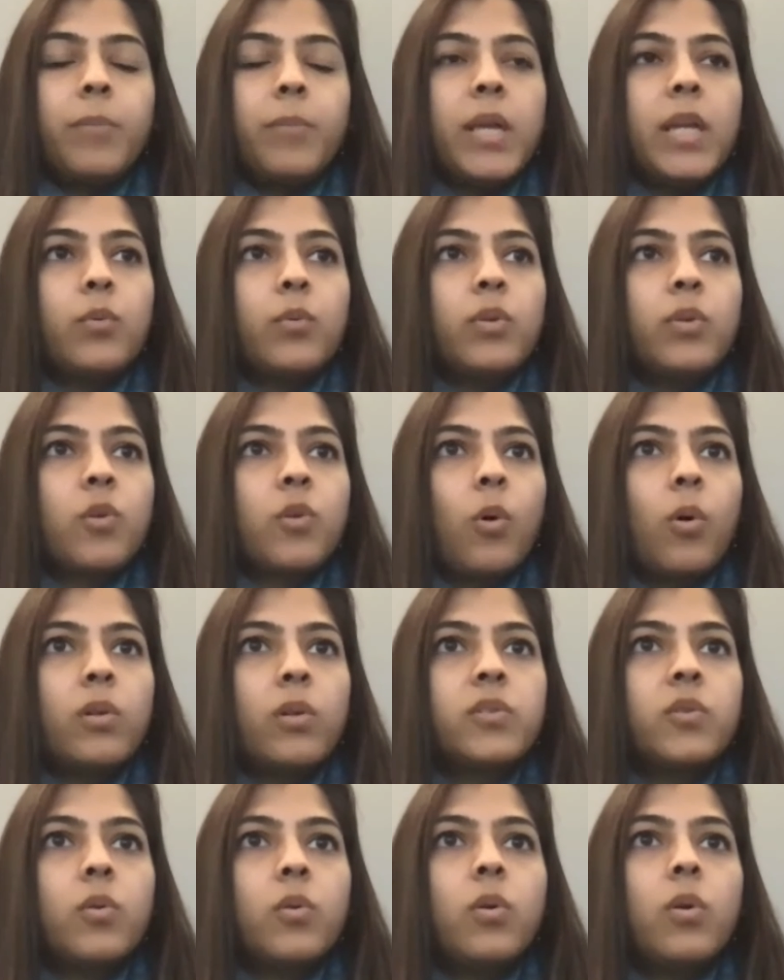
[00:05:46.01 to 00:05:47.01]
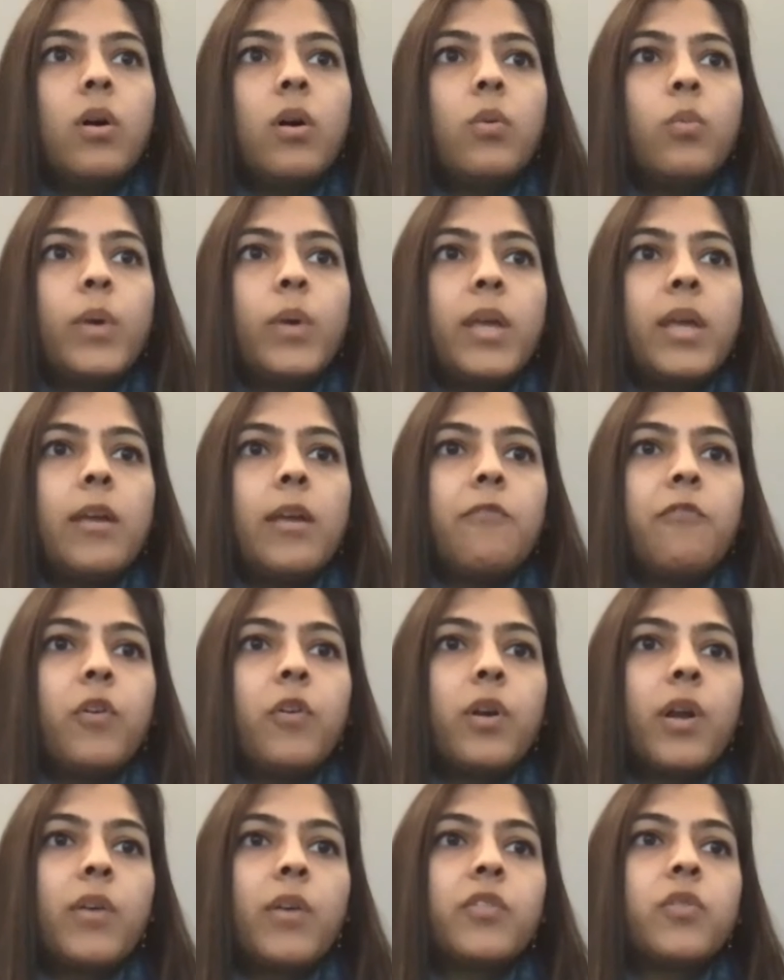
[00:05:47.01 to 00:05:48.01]
It was also a way
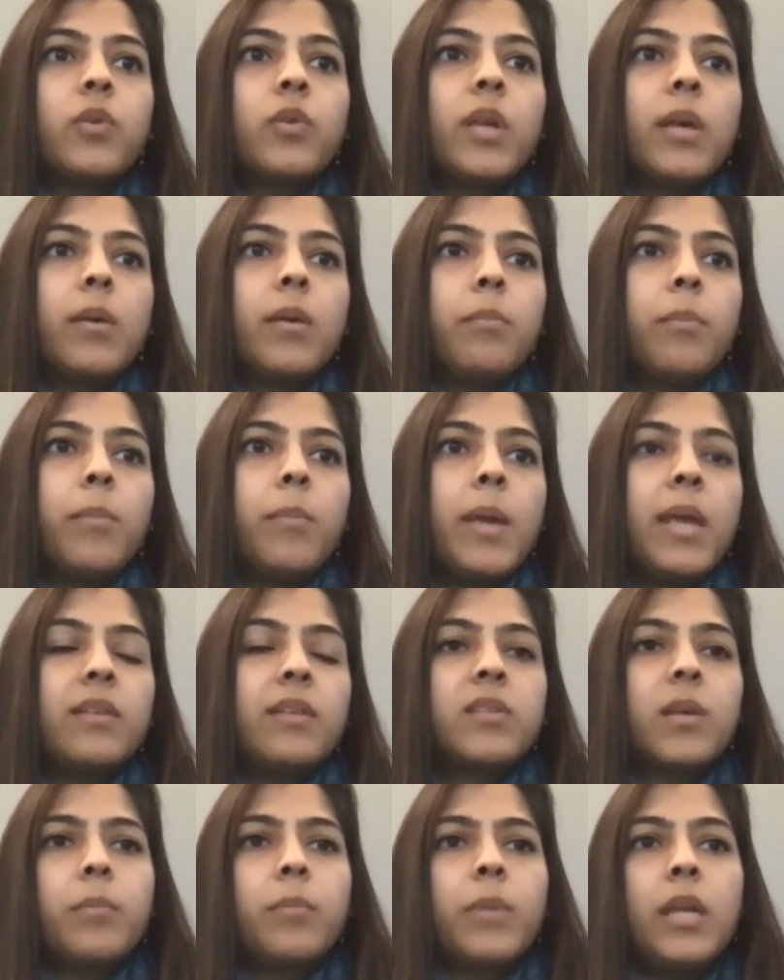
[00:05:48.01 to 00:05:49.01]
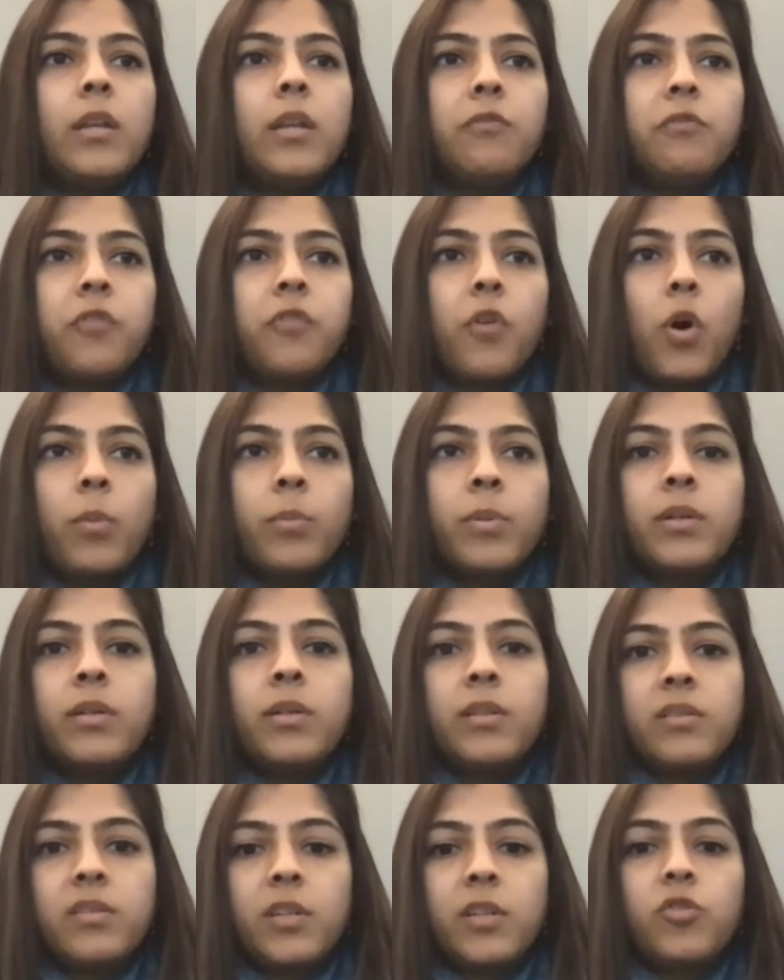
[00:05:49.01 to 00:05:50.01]
for us to make some informed
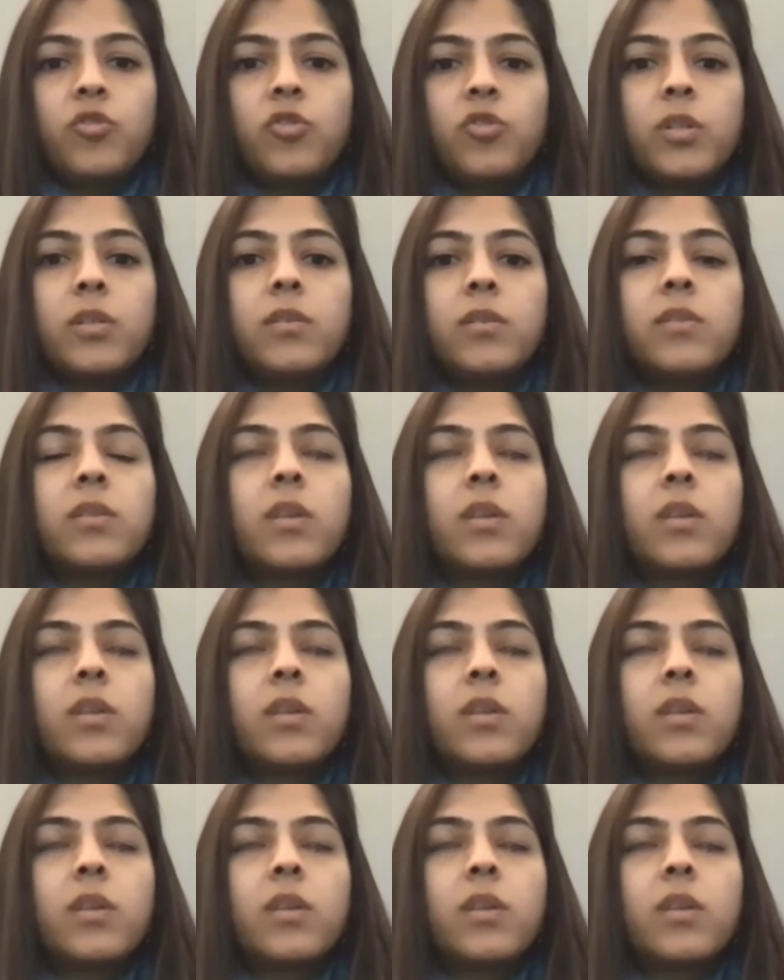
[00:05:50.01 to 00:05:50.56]
decisions